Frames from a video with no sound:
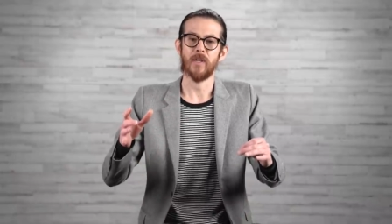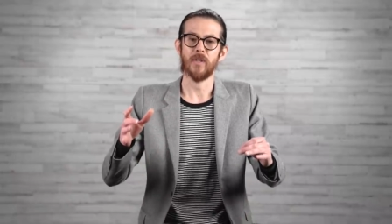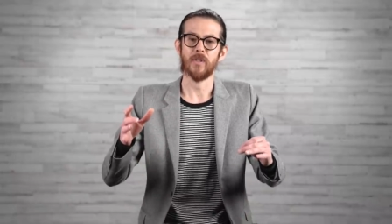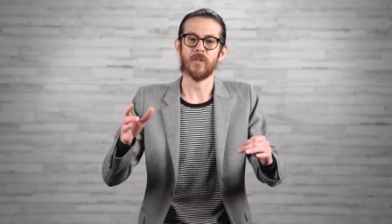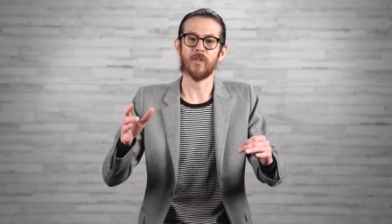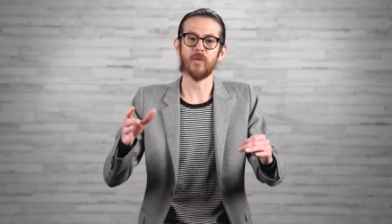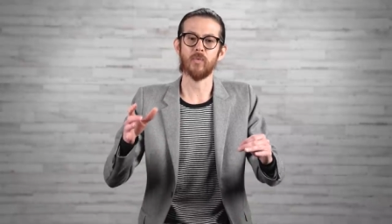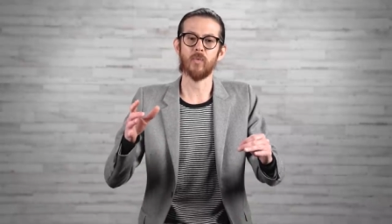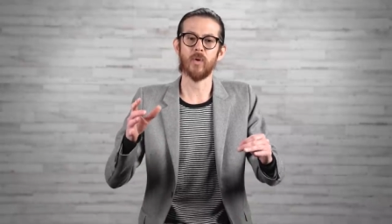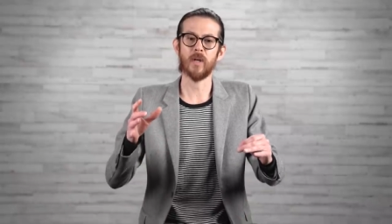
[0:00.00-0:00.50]

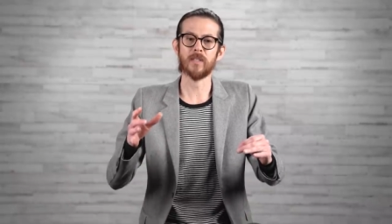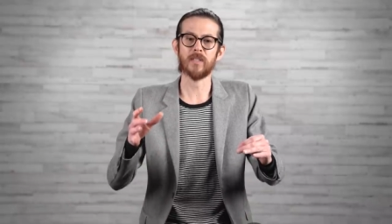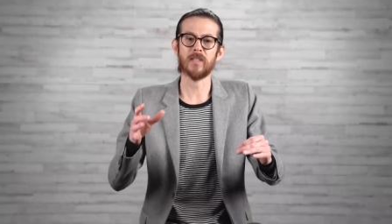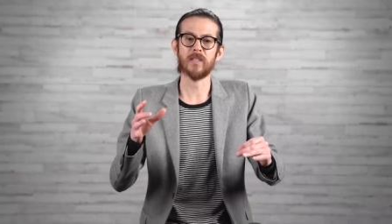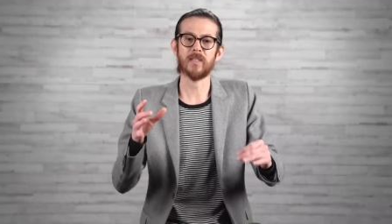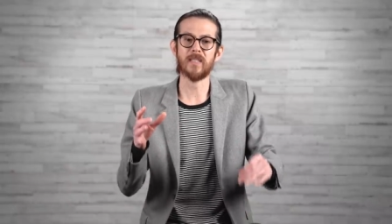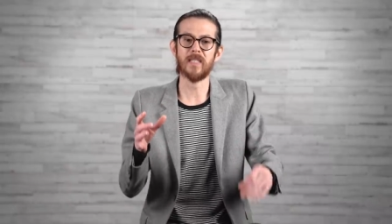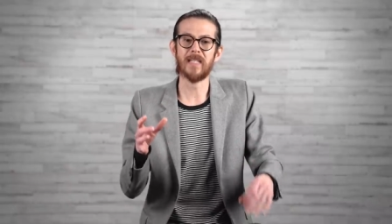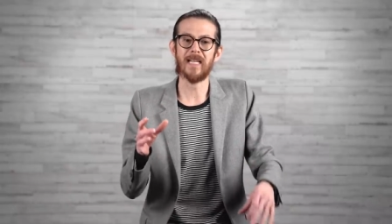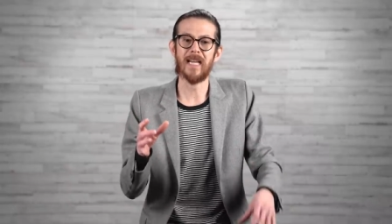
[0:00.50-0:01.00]
you want to
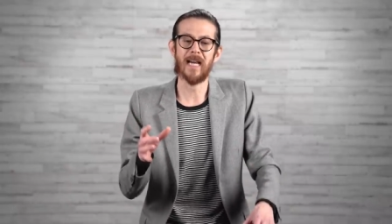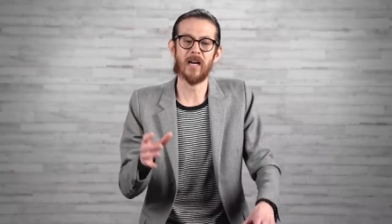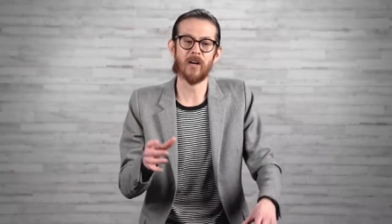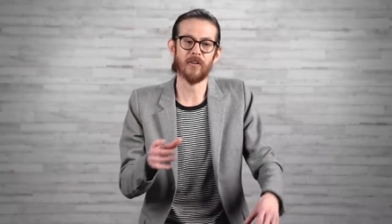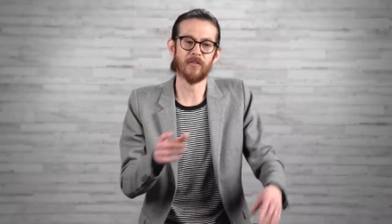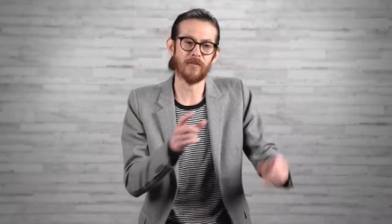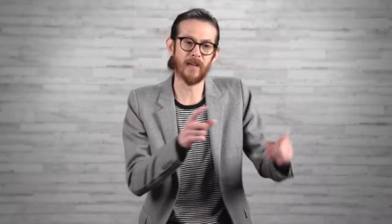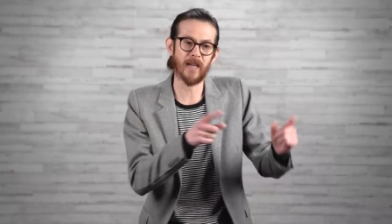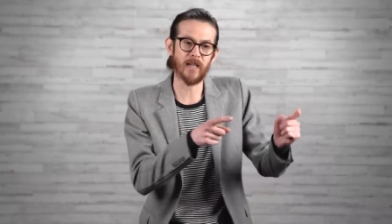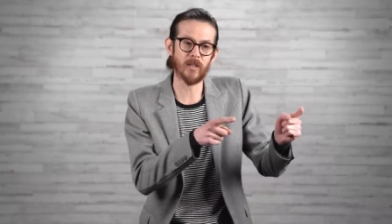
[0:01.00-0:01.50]
see how
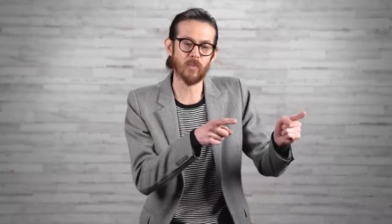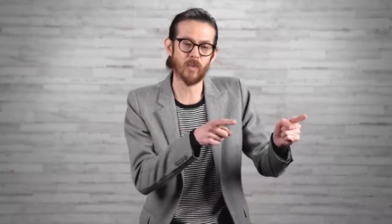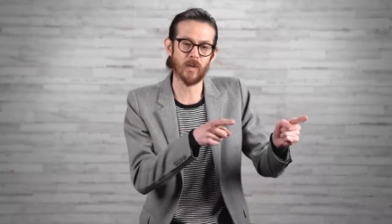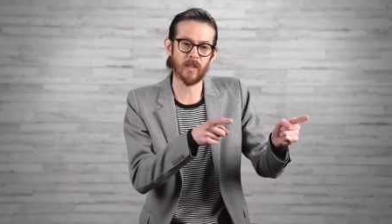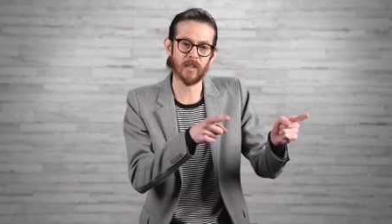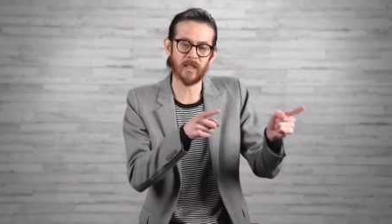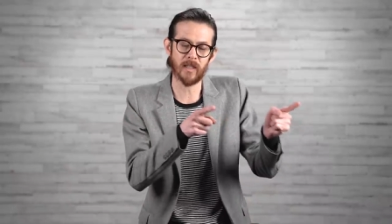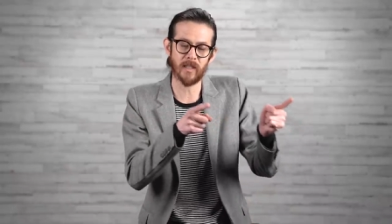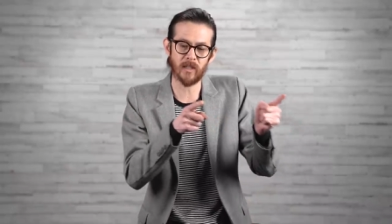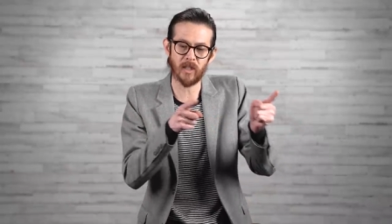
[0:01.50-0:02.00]
phase
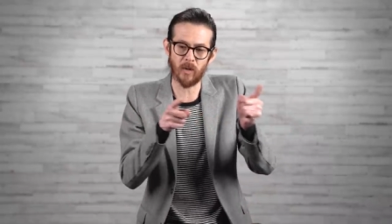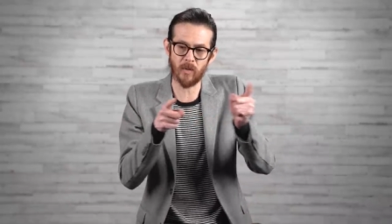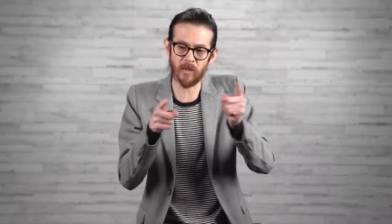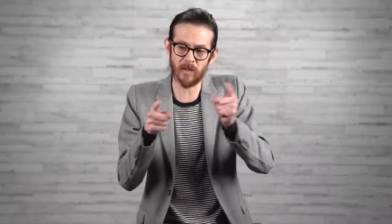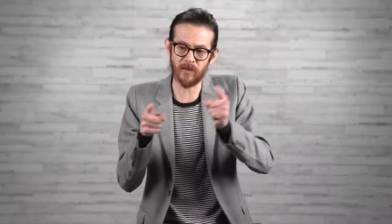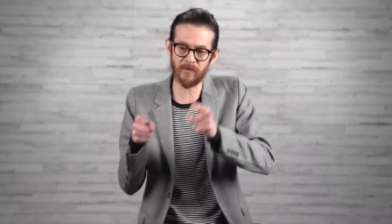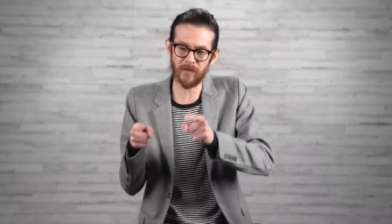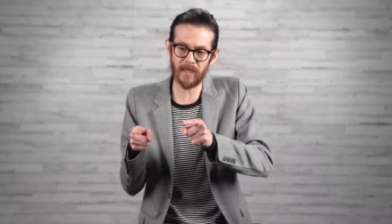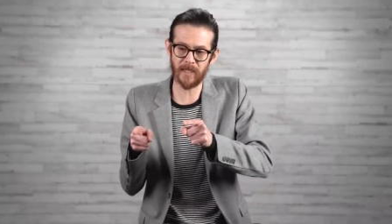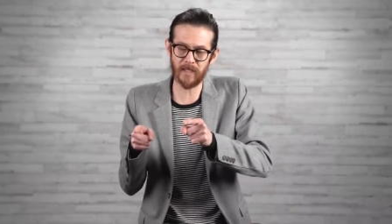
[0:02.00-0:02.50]
1 can go into
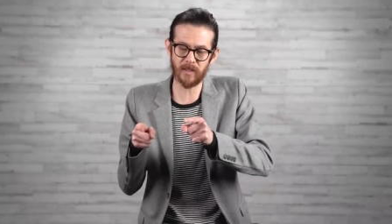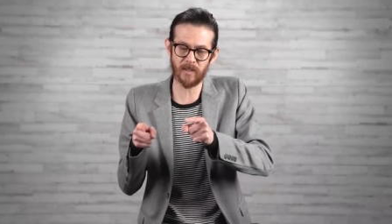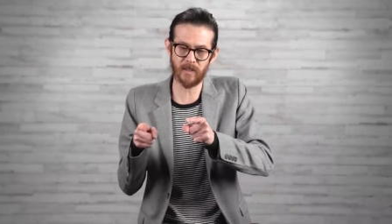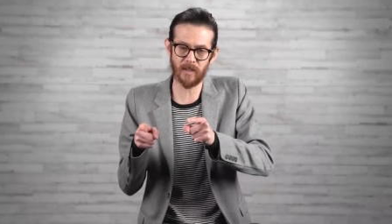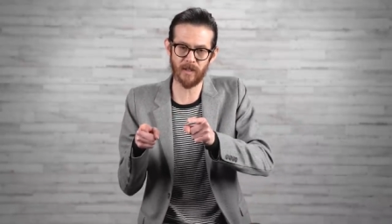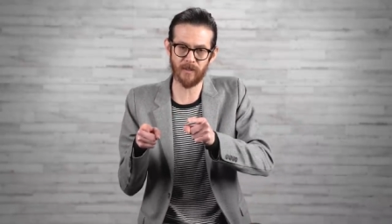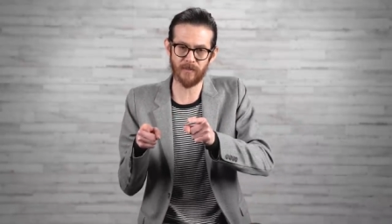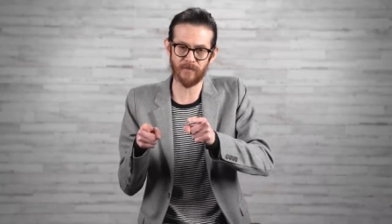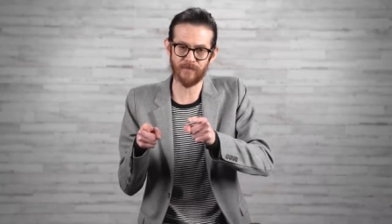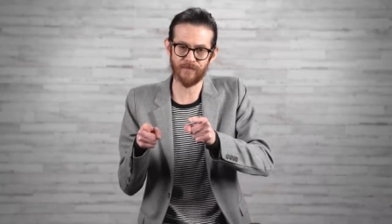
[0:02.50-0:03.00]
phase
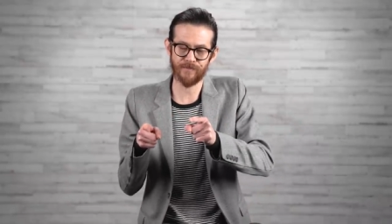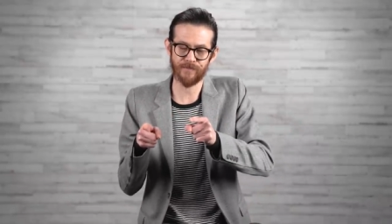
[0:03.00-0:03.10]
2.